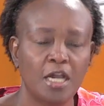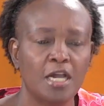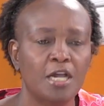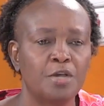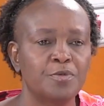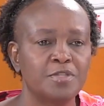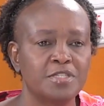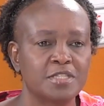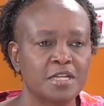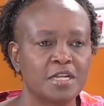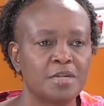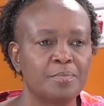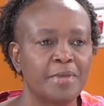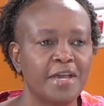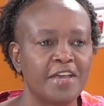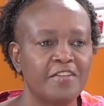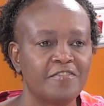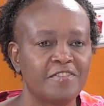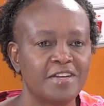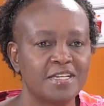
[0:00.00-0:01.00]
Uh, we started
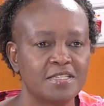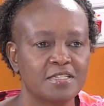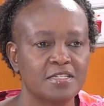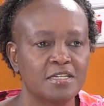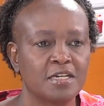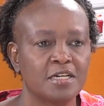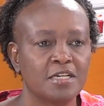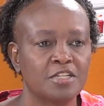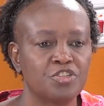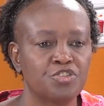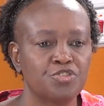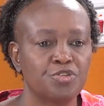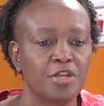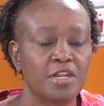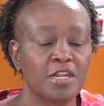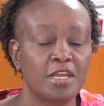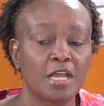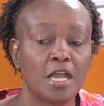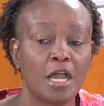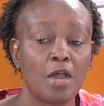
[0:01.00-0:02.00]
by first uh,
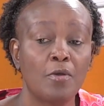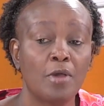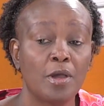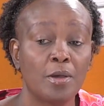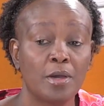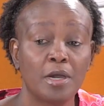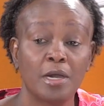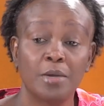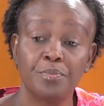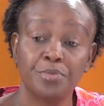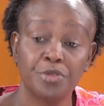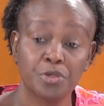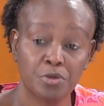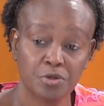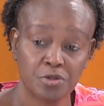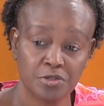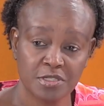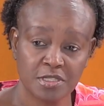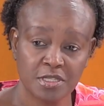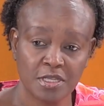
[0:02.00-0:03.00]
training our uh,
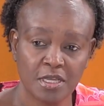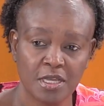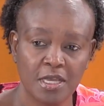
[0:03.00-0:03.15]
bureaus